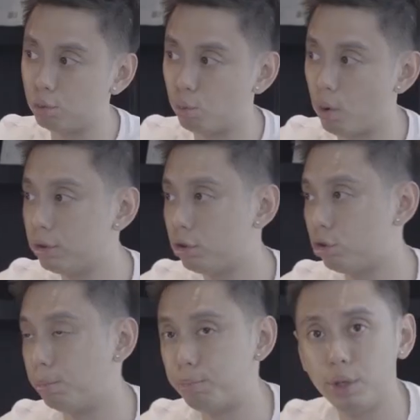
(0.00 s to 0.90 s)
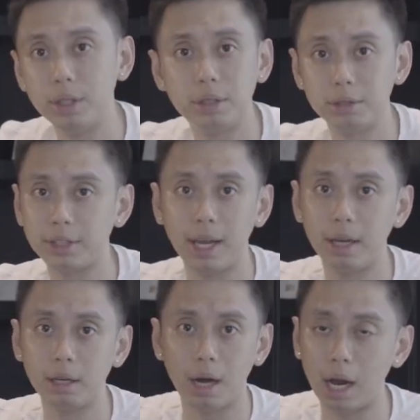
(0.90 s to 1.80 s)
want to print,
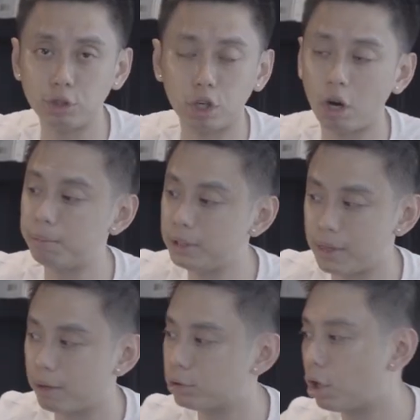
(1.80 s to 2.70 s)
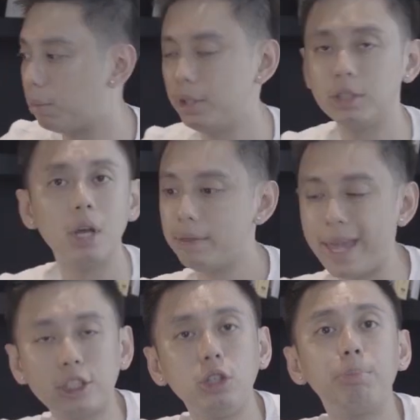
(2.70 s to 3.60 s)
say, 100 copies, 1,000 copies,
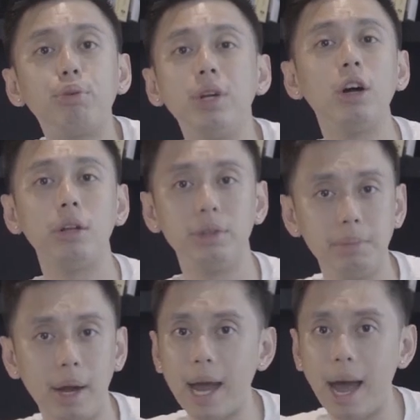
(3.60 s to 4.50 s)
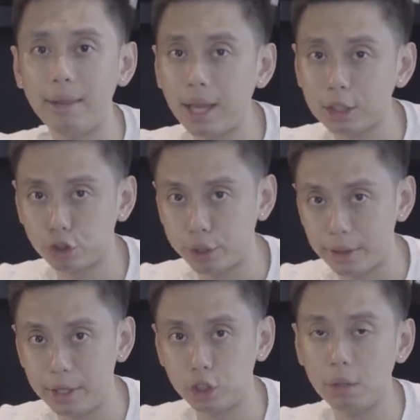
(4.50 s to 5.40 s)
they actually print it on demand. Unlike
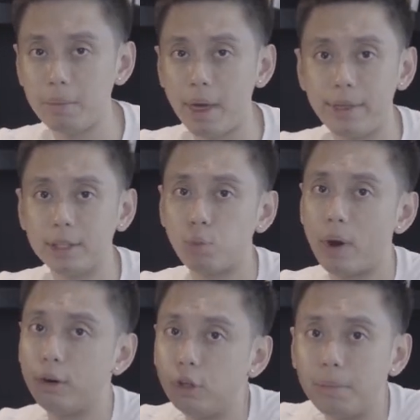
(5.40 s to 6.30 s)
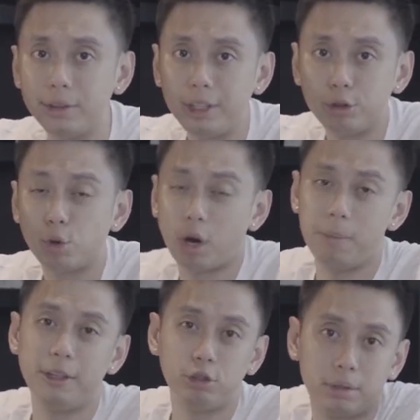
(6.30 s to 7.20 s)
traditional methods where you might need to
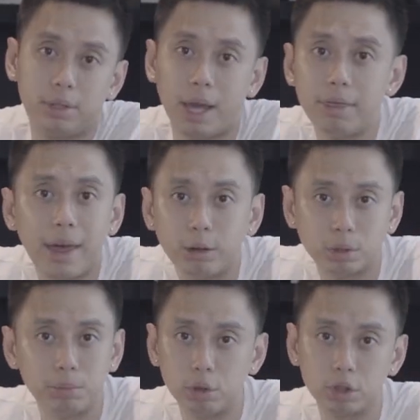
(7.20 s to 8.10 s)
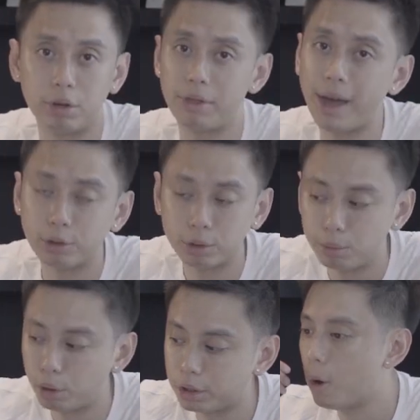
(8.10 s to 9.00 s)
commit to 10,000 books or 1,000
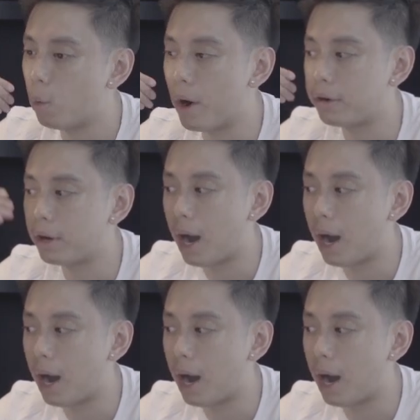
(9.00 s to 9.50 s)
books, where your